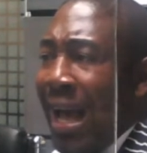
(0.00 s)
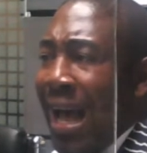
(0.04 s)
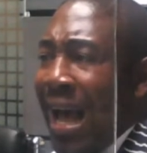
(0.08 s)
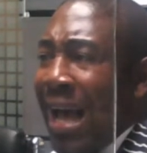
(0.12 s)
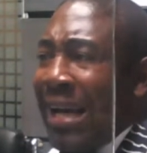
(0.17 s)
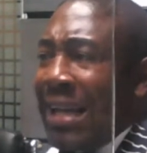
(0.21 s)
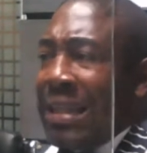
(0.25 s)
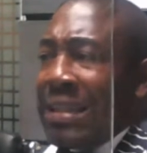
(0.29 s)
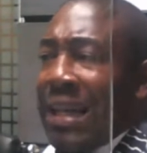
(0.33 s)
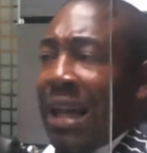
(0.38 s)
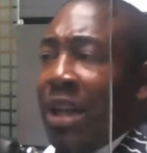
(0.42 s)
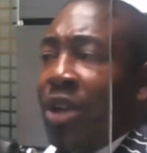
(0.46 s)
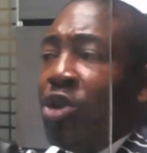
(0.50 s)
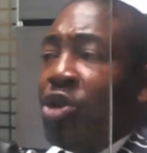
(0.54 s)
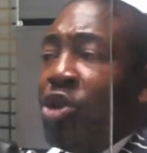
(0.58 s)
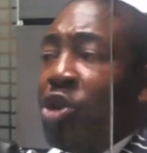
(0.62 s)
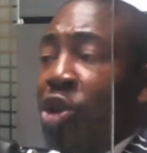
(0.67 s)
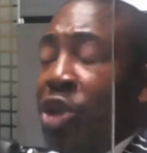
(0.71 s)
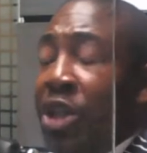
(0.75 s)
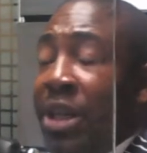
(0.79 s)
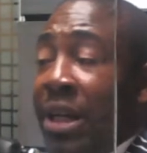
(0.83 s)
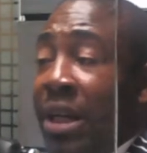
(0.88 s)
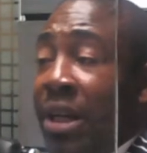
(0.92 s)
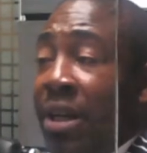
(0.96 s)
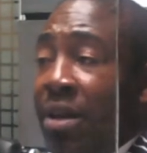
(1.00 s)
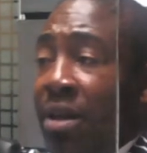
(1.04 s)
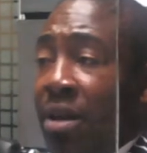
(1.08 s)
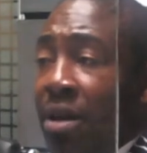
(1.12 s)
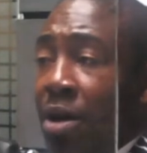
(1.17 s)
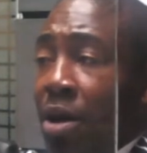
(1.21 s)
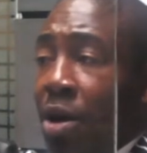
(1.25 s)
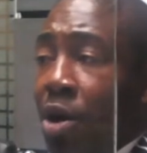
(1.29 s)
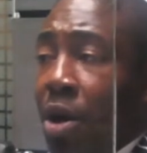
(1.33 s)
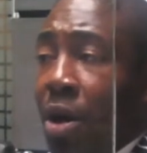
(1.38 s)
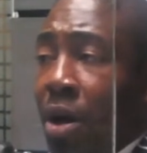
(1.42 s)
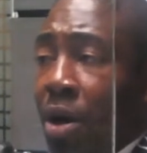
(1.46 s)
ekita a unique
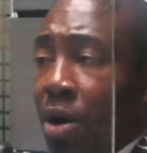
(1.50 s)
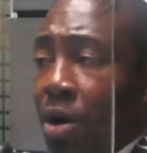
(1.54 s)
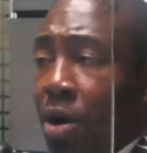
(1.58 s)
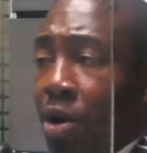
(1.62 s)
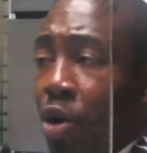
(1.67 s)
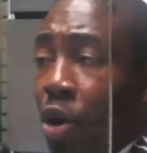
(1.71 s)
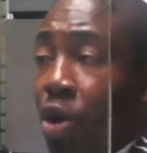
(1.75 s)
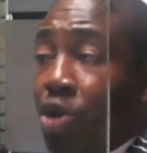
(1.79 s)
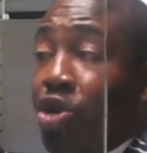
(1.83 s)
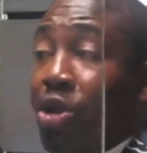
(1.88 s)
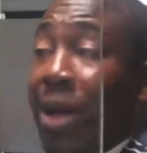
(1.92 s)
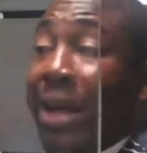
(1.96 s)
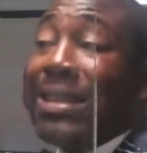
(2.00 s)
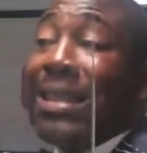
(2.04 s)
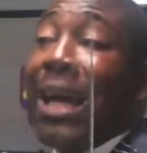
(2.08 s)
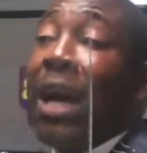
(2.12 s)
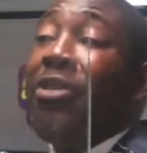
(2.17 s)
contract